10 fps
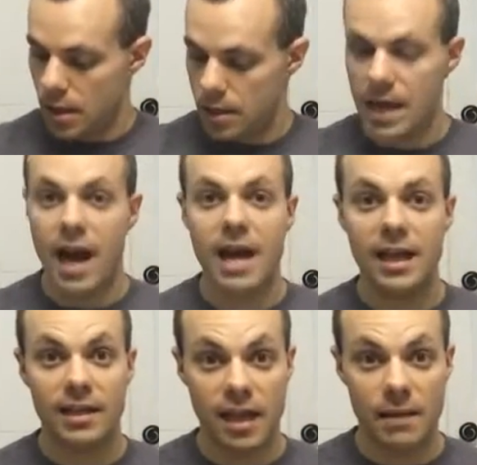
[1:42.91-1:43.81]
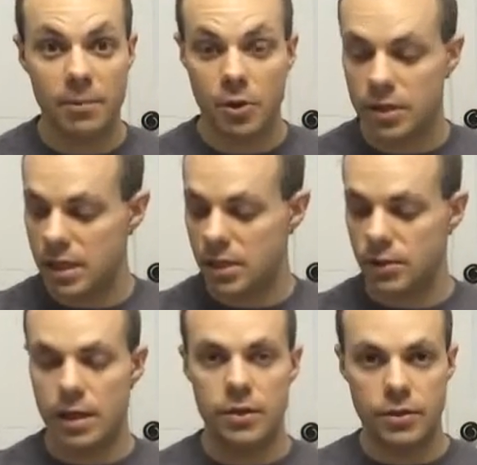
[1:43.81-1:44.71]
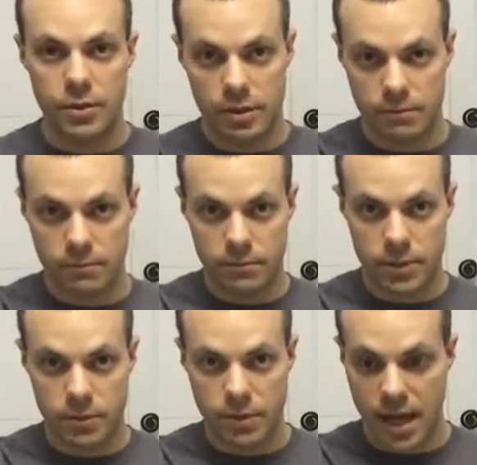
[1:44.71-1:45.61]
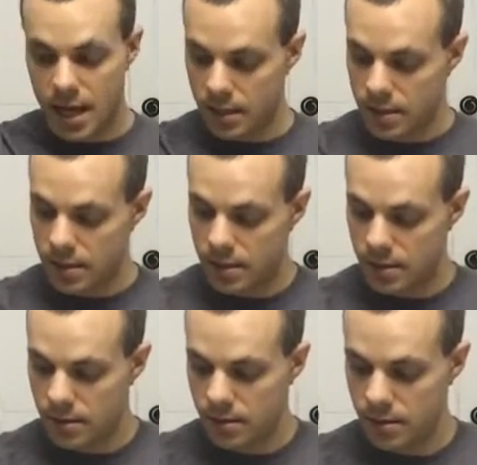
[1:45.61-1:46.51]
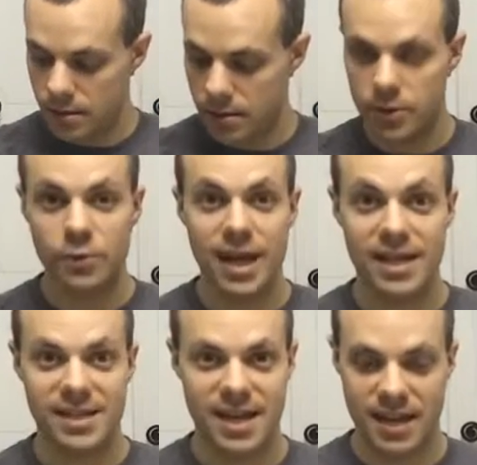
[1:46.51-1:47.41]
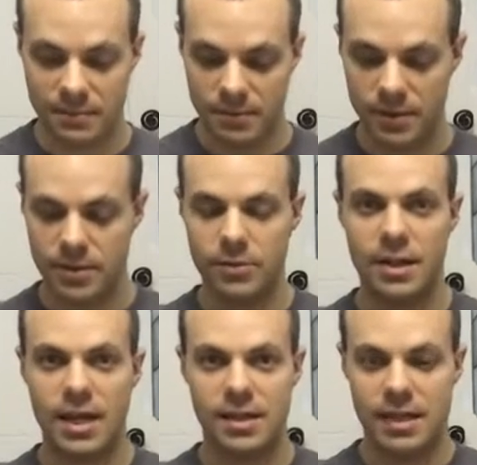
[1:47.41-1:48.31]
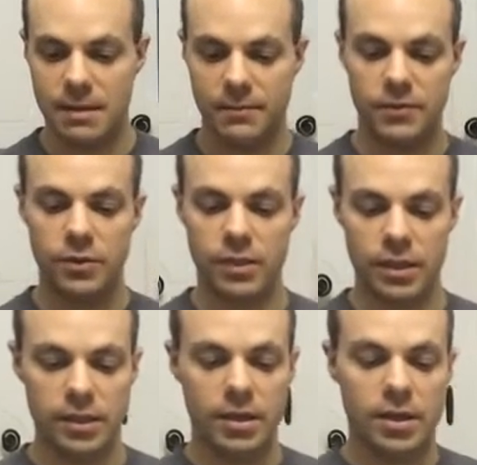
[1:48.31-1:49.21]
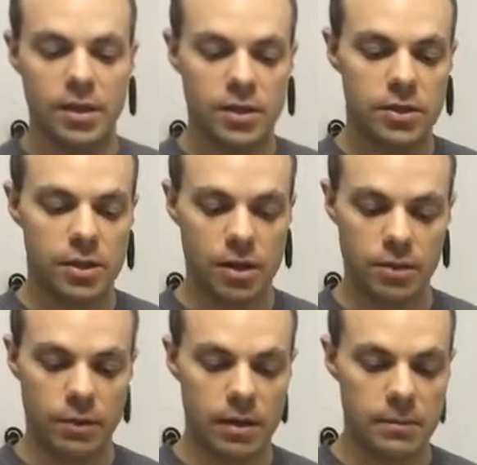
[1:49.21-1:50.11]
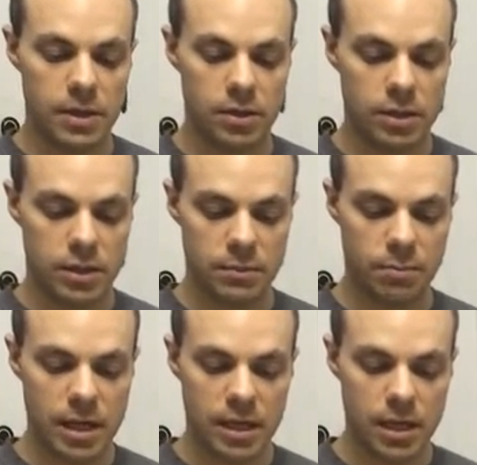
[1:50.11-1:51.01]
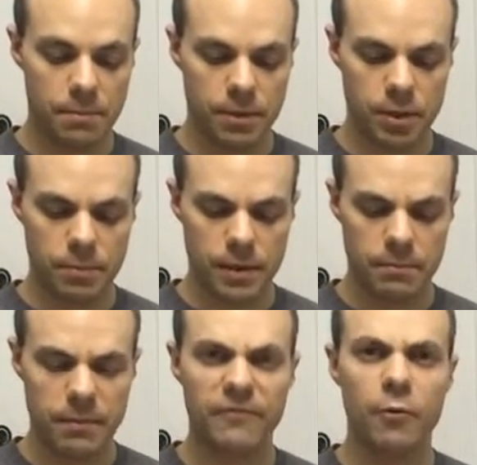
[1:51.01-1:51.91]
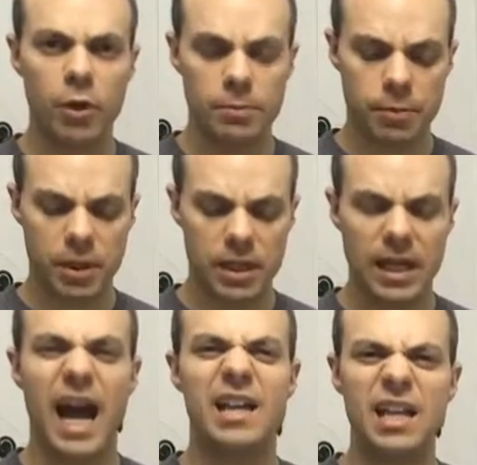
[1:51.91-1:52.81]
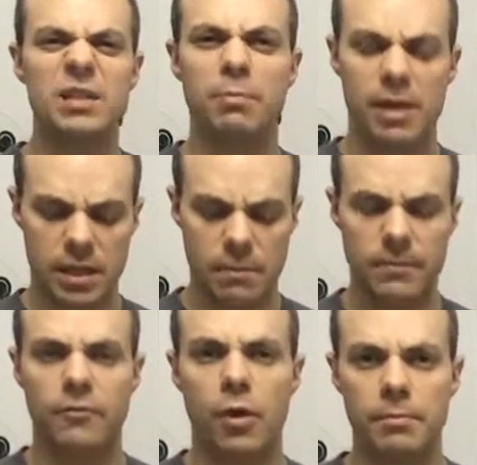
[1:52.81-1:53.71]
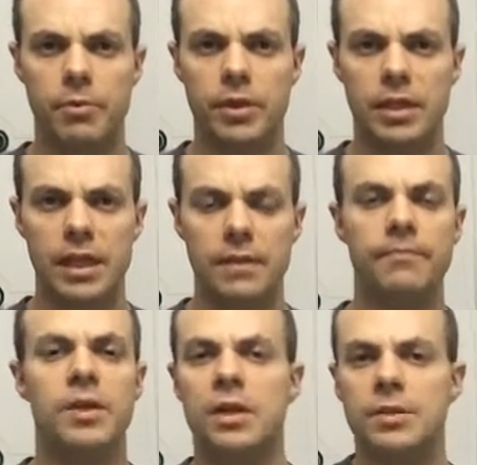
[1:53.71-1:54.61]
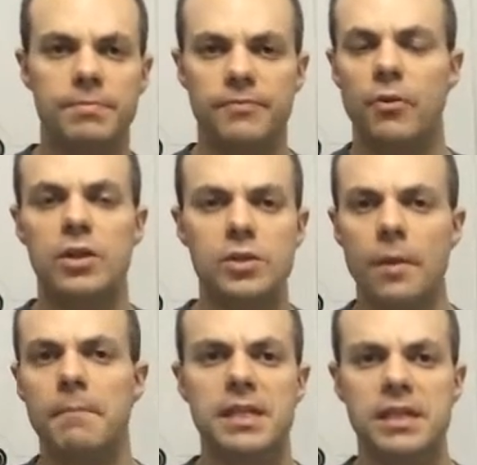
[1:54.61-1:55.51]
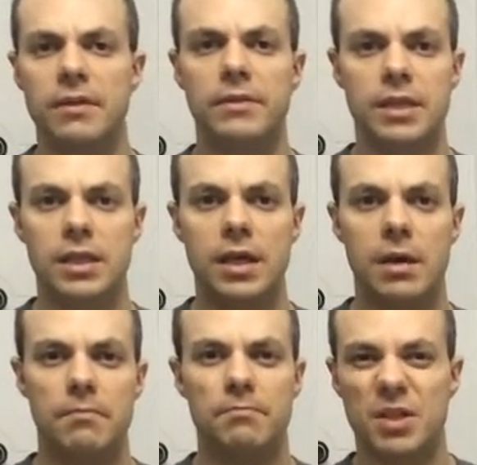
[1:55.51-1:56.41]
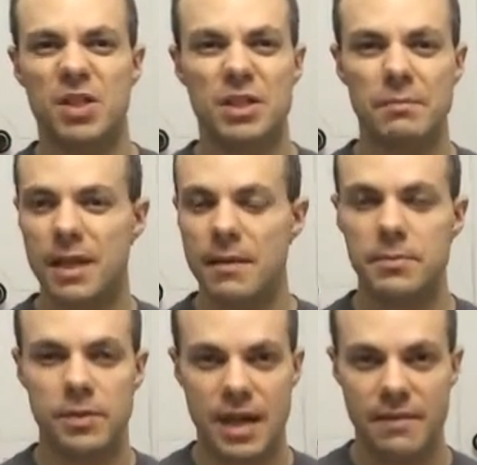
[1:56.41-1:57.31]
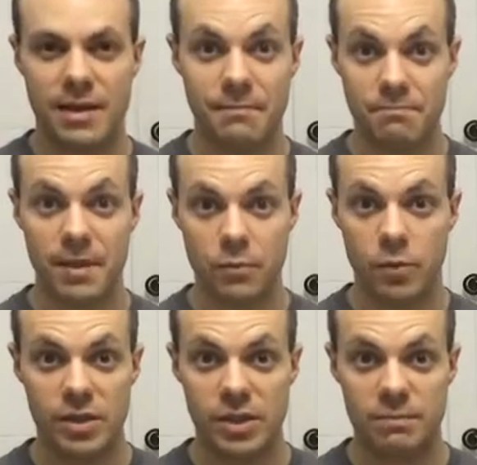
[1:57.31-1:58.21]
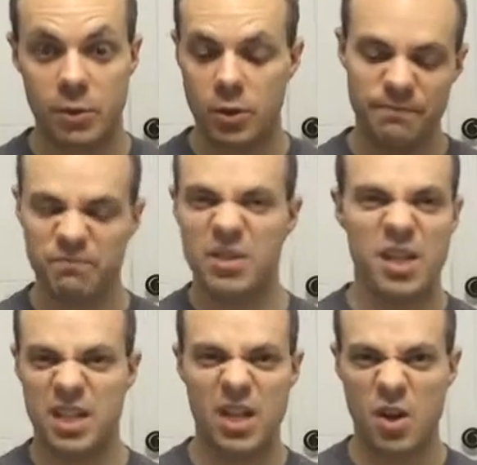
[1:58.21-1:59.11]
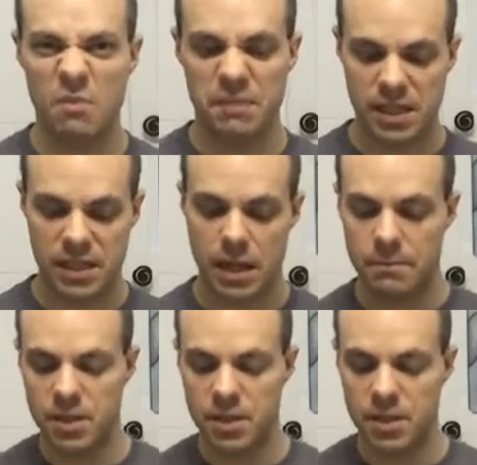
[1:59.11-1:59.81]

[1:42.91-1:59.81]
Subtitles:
Now I like a lot of protein, so I use 2 cans. 2 cans Sam of tuna. So you want to make sure that you break it up a little bit before you put it in. I like to break it up before I put it in, before I start mixing everything up, because sometimes when you have that big wooden spoon, it doesn't get all mixed up.